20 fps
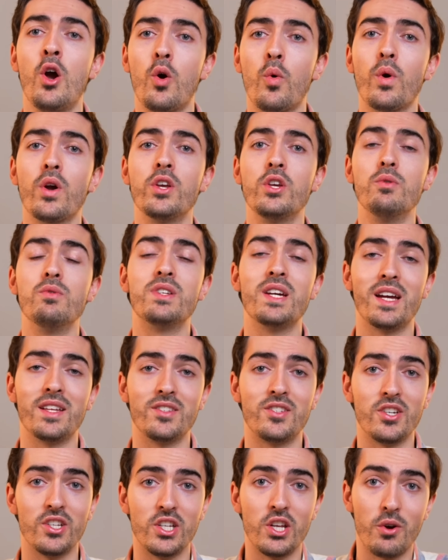where you
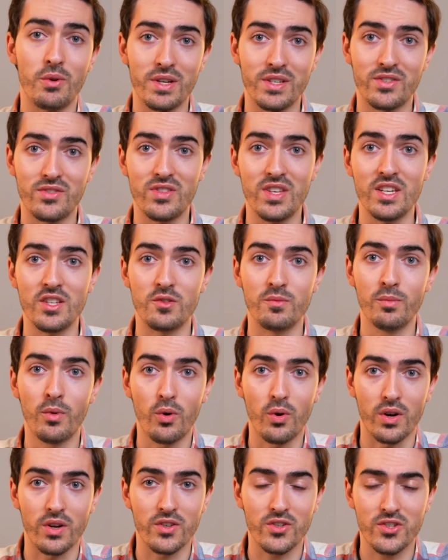tend to notice these
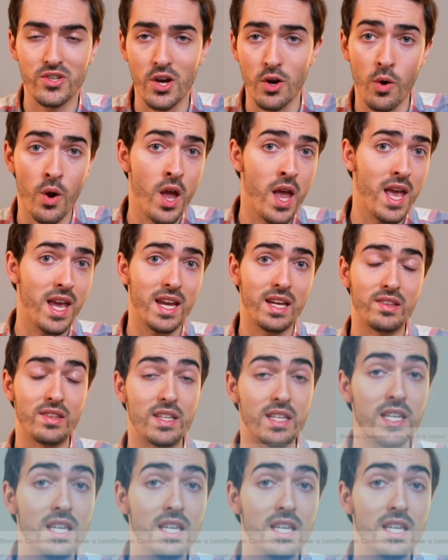more. So in the